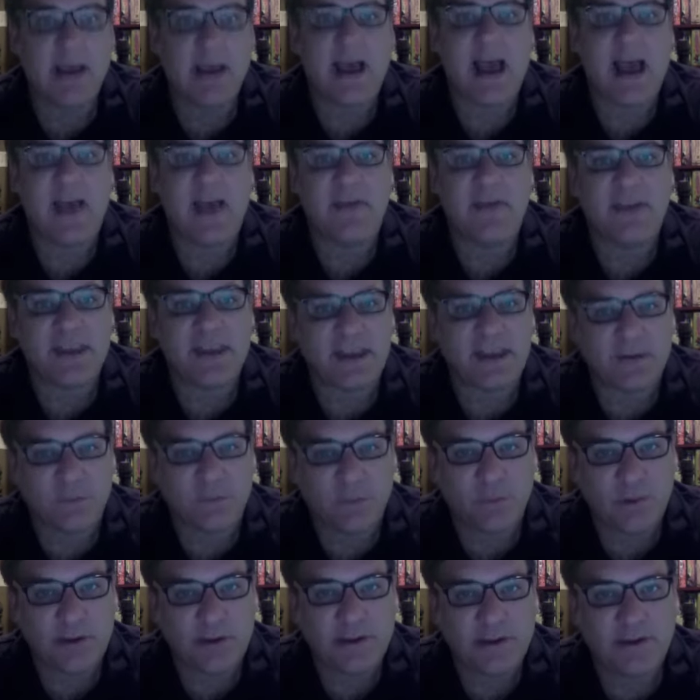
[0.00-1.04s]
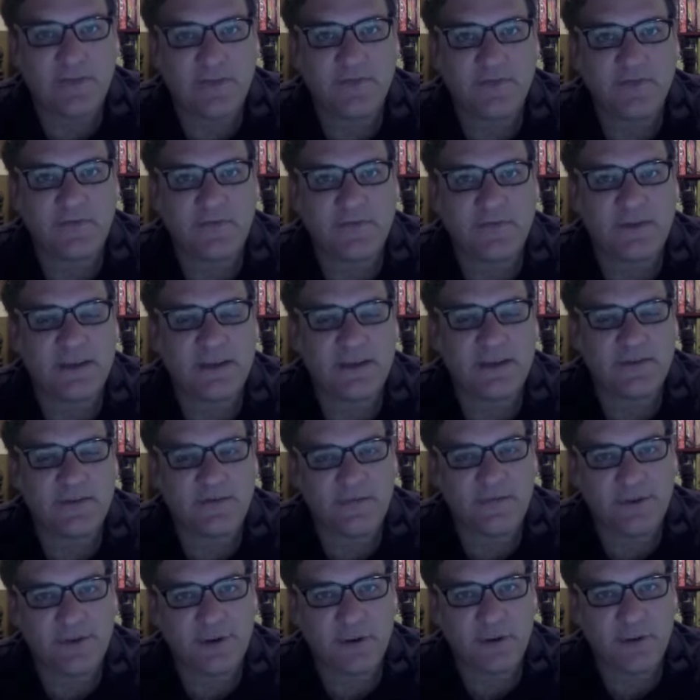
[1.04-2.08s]
I think it really can
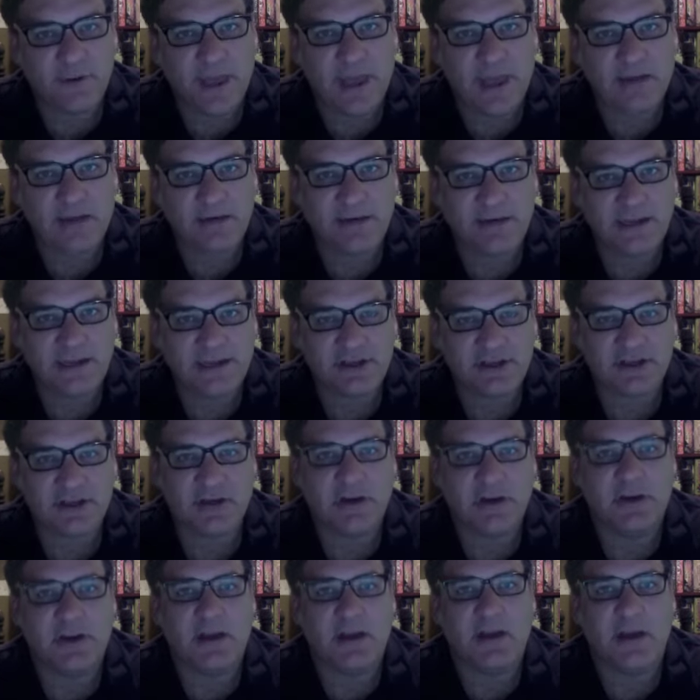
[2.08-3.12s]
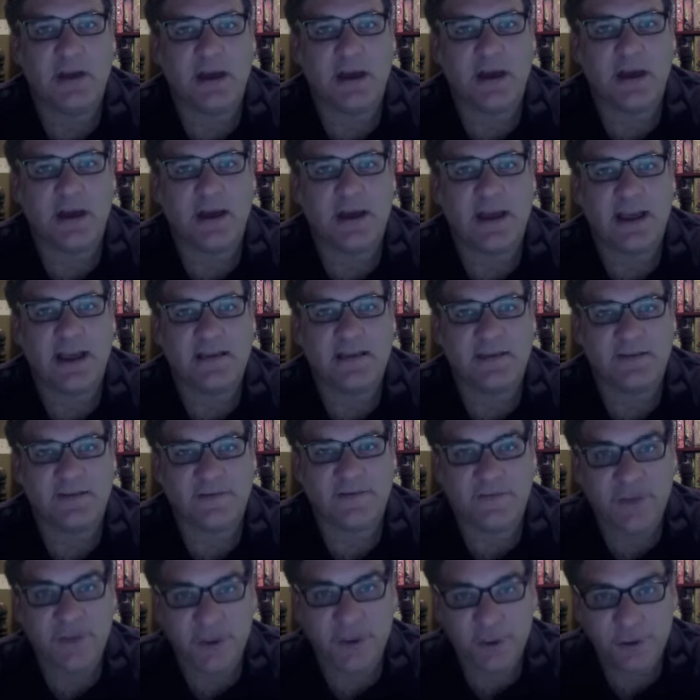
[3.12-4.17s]
fill that niche as a
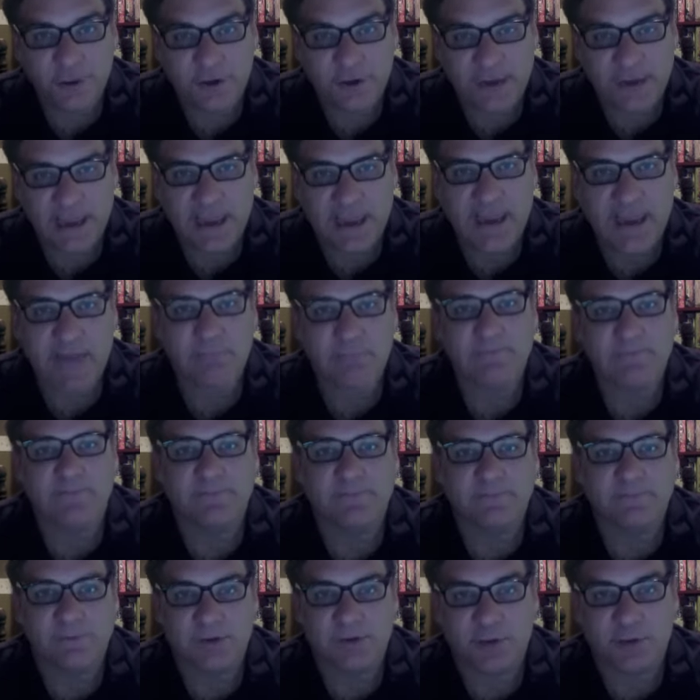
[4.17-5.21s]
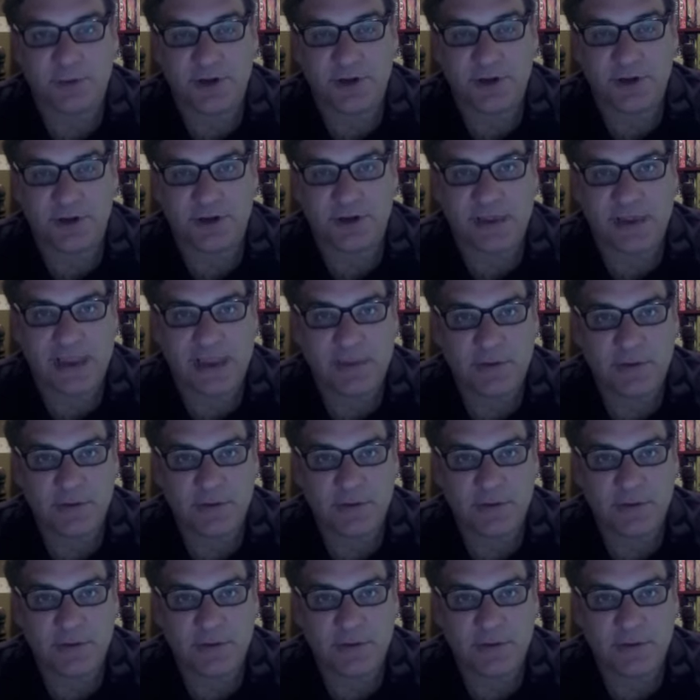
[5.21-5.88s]
filler game during your gaming